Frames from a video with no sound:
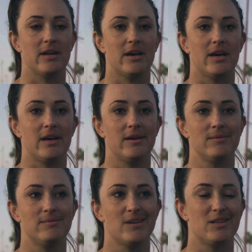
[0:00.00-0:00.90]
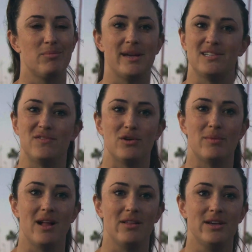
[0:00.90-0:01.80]
not the best fuel
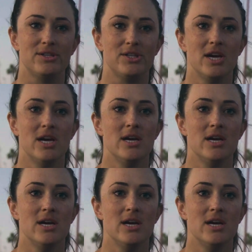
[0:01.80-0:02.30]
mileage,